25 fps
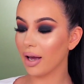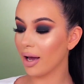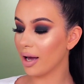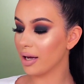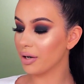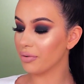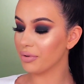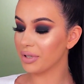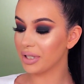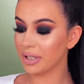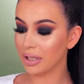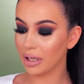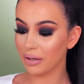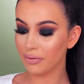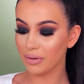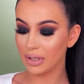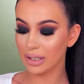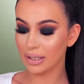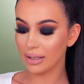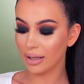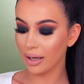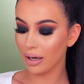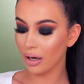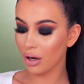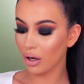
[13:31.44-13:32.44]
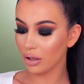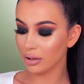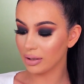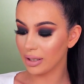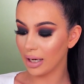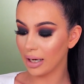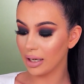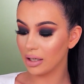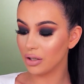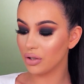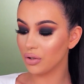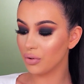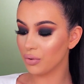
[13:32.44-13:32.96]
received the Slay All Day
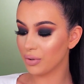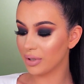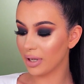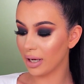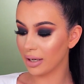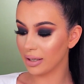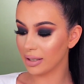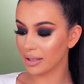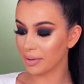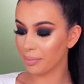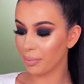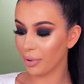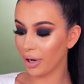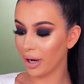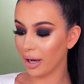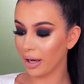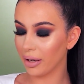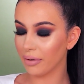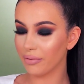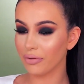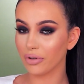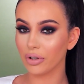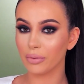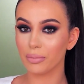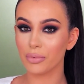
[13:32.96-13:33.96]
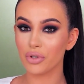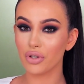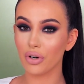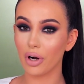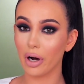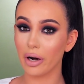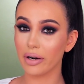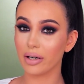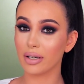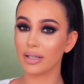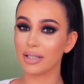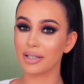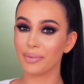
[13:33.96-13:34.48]
Nude Setting Spray from
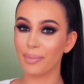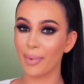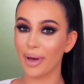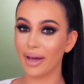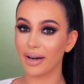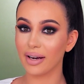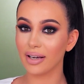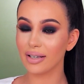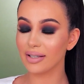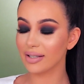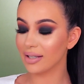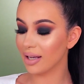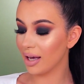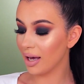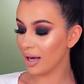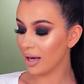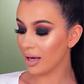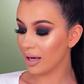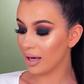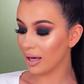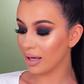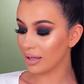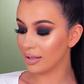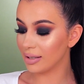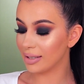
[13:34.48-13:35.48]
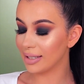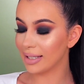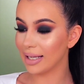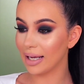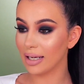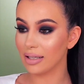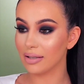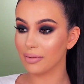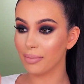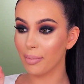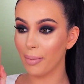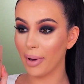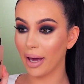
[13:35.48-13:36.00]
Gerard Cosmetics in
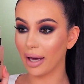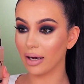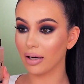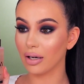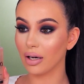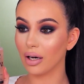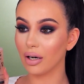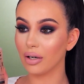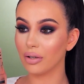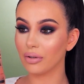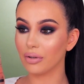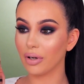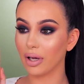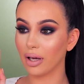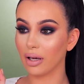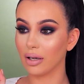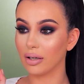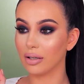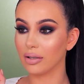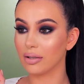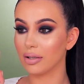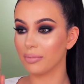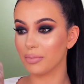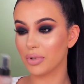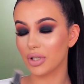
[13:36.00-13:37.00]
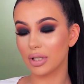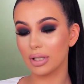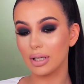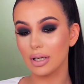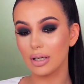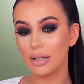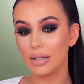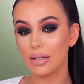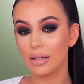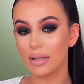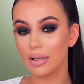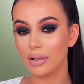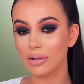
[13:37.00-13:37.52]
Scent Mango, and I'm just
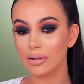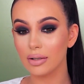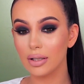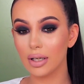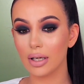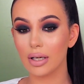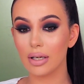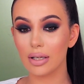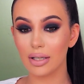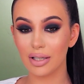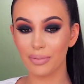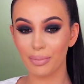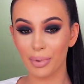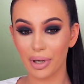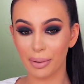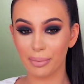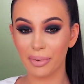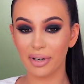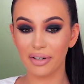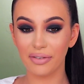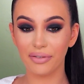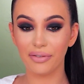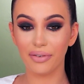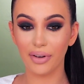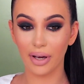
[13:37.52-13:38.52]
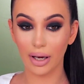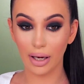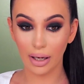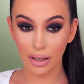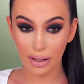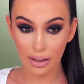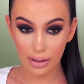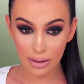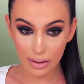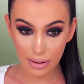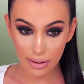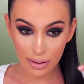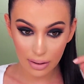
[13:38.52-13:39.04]
gonna spray my
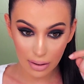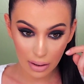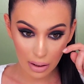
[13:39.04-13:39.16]
face.